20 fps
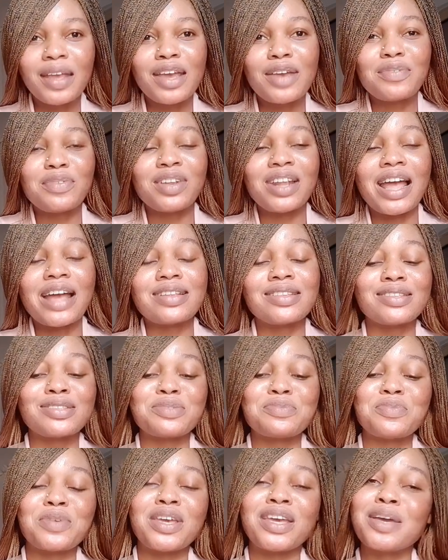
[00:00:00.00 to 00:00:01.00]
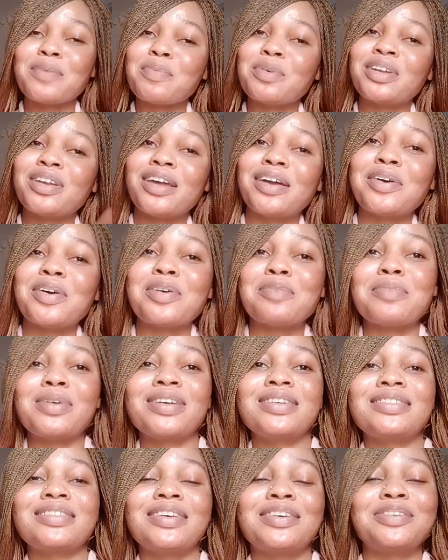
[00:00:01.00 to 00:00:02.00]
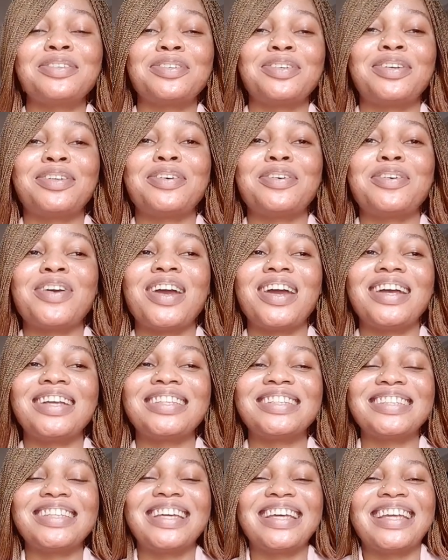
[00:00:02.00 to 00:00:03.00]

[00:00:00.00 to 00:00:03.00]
If you like this wig, put it in the comment section. Alright?